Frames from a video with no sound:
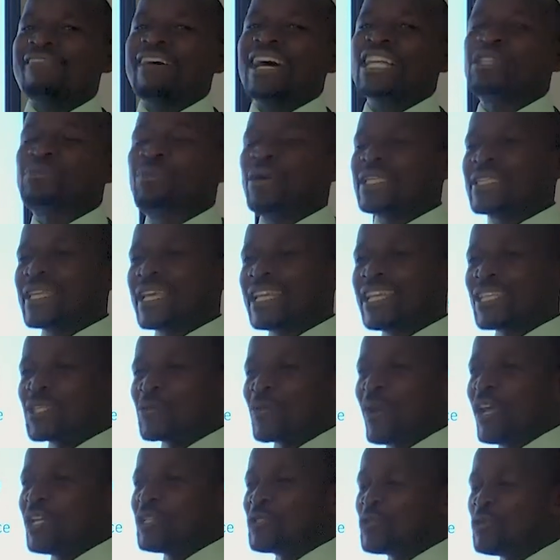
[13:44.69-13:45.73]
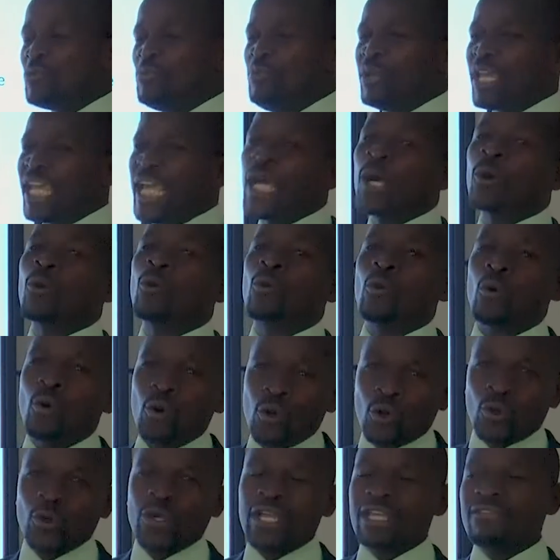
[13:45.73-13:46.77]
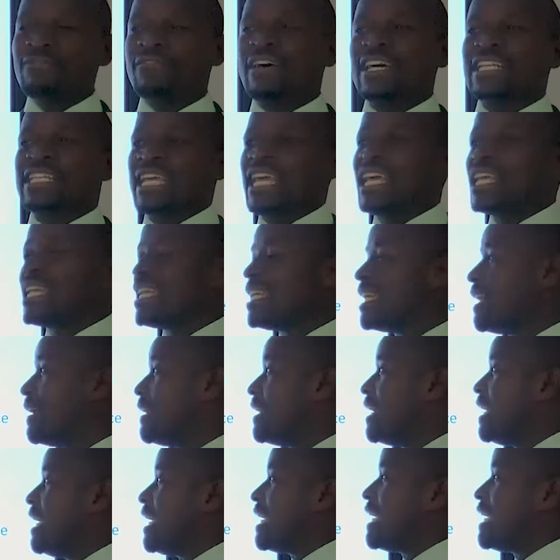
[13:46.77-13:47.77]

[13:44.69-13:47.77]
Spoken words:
That person is going to be a guru in that area.